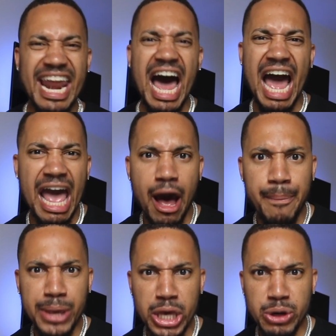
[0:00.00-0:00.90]
I
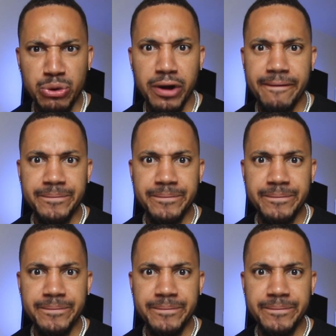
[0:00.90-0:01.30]
help you?